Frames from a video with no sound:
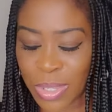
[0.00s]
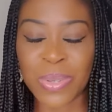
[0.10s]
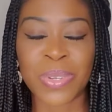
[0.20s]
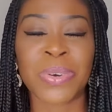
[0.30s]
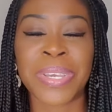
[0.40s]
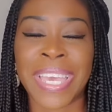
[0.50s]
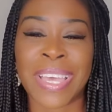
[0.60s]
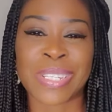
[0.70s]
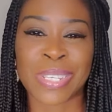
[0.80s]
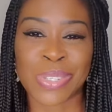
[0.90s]
you don't
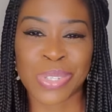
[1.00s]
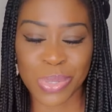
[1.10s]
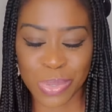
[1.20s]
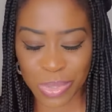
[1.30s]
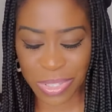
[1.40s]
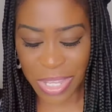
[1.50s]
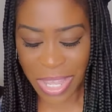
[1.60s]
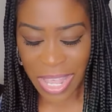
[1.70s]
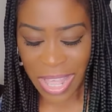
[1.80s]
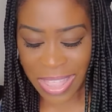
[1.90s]
get to choose
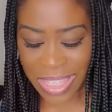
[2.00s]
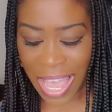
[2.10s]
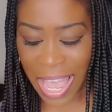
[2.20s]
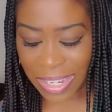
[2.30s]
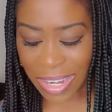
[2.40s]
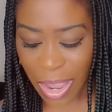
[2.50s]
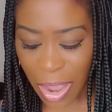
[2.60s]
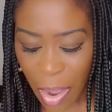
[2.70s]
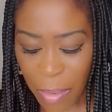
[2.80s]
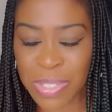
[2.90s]
that
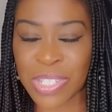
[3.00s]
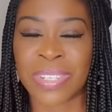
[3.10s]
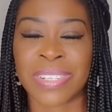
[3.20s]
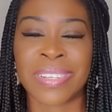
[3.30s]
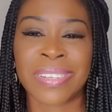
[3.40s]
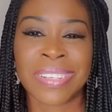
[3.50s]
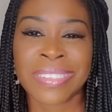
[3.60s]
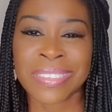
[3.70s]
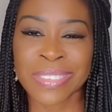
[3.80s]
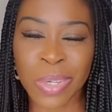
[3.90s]
option
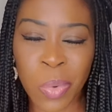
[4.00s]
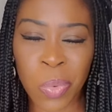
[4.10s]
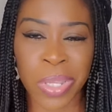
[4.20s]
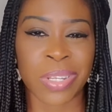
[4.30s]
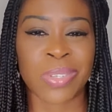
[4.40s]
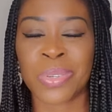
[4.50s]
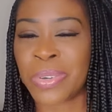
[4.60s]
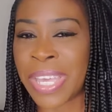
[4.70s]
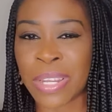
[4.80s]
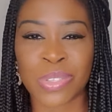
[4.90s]
to quit. You
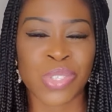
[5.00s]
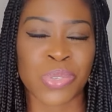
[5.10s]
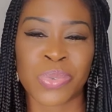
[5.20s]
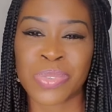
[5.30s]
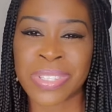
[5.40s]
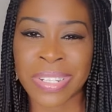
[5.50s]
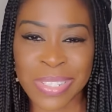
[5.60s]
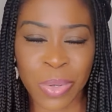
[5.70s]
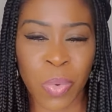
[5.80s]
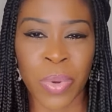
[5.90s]
don't get to choose
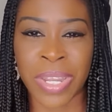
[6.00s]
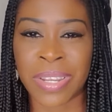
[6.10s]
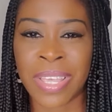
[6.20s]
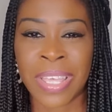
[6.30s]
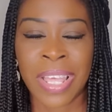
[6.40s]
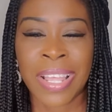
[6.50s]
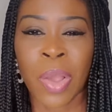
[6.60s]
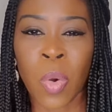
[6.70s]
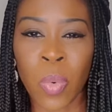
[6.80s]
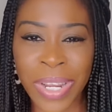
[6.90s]
to quit.
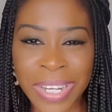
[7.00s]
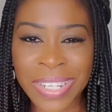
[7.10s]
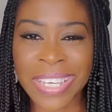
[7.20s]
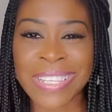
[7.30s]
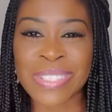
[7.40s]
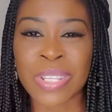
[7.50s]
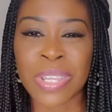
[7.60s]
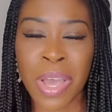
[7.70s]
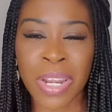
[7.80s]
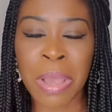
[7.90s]
Quitting is
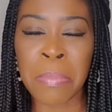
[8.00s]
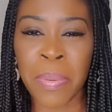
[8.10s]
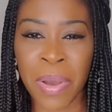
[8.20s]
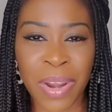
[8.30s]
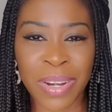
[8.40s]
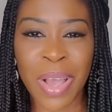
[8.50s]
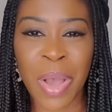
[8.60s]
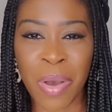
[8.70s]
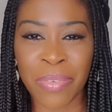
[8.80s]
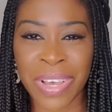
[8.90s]
not a part
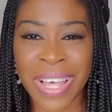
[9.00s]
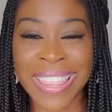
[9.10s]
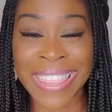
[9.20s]
of